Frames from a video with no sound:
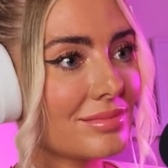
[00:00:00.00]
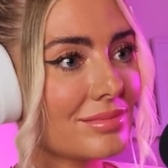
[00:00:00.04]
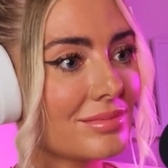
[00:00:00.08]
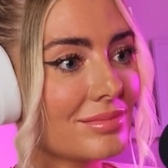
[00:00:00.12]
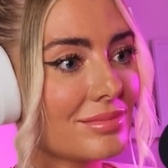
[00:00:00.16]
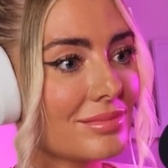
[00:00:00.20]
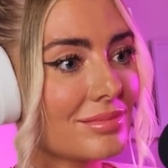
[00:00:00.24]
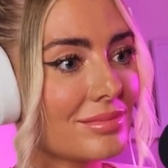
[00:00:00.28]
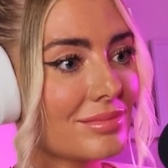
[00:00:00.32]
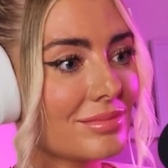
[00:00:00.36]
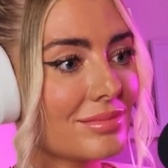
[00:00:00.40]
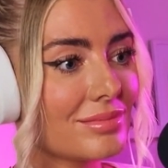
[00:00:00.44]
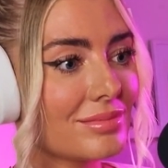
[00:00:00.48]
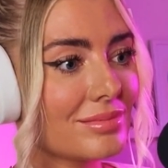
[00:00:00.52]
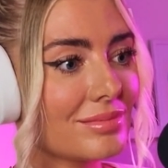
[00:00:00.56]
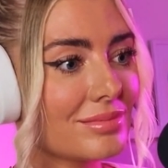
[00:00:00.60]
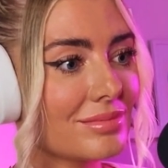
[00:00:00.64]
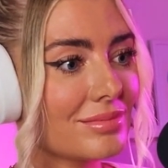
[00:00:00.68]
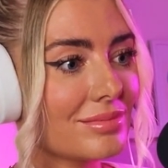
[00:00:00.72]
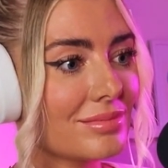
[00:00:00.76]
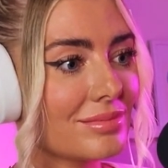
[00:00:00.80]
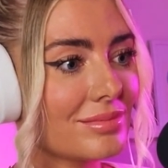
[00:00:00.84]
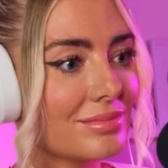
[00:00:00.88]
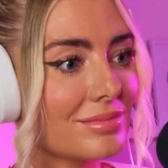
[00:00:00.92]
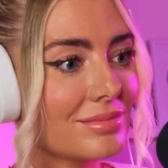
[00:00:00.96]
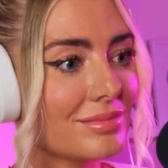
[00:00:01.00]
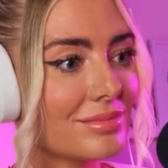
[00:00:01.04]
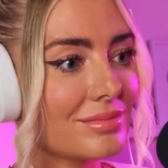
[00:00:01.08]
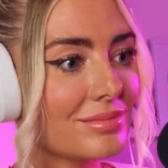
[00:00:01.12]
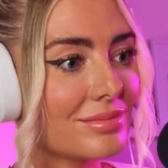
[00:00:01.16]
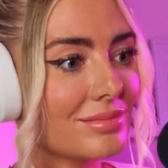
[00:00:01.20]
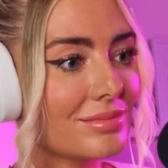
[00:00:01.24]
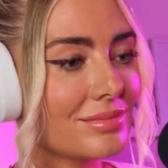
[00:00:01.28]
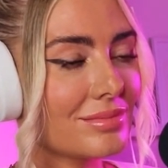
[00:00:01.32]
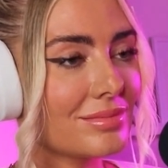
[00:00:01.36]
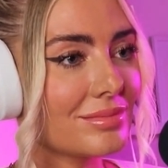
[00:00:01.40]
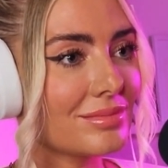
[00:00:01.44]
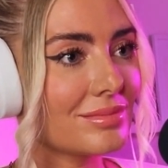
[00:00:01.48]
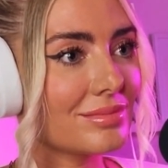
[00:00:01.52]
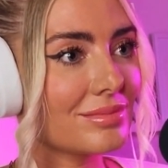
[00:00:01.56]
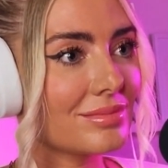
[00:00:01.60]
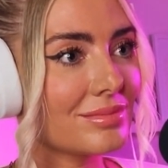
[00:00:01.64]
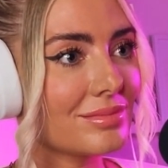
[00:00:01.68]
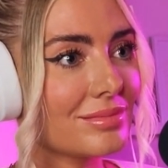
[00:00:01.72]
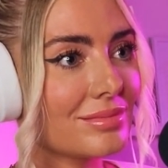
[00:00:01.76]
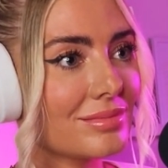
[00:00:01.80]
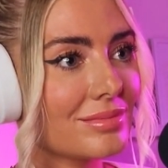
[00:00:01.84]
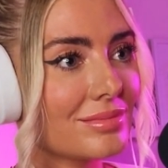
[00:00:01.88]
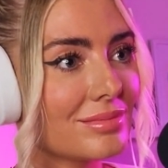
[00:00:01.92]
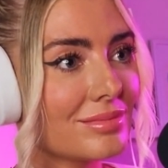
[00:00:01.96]

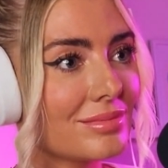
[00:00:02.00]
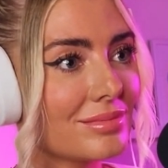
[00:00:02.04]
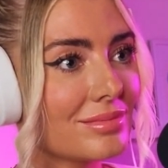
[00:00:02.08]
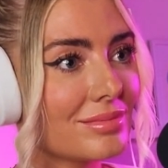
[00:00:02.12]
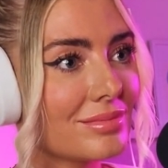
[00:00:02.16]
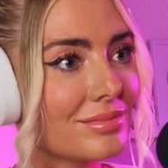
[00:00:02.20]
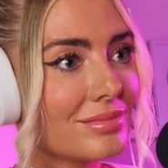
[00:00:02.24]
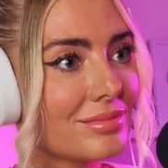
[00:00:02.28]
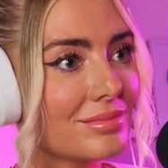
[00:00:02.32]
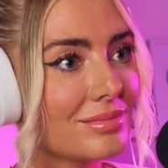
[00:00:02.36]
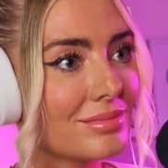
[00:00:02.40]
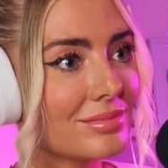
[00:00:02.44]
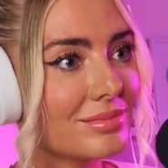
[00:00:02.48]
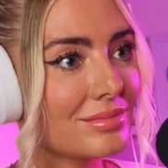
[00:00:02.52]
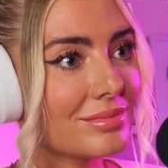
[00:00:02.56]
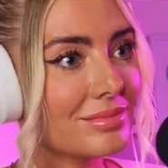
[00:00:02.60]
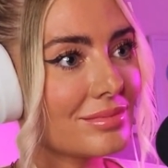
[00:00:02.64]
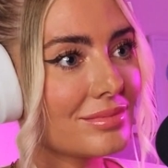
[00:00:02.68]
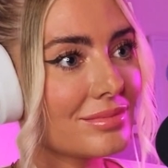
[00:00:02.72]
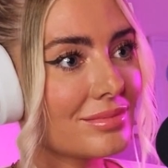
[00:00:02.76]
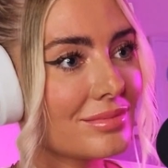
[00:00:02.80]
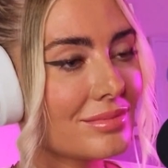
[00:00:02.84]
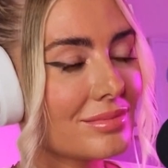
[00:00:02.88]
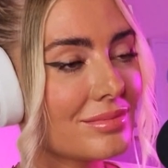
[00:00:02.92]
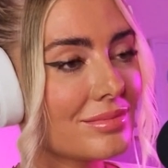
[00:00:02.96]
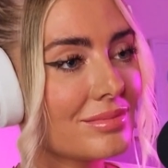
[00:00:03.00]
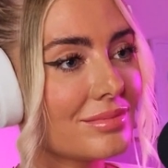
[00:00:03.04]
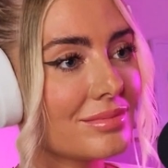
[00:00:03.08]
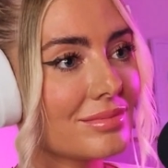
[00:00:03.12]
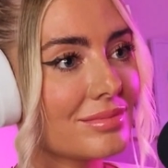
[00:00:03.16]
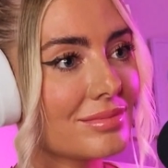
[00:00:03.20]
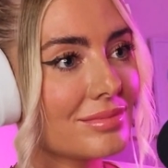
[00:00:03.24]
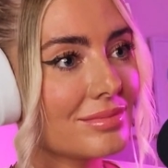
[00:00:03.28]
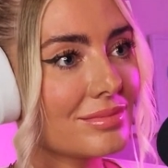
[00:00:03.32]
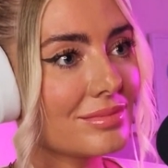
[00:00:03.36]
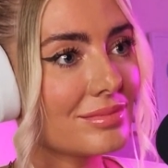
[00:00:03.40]
(silent)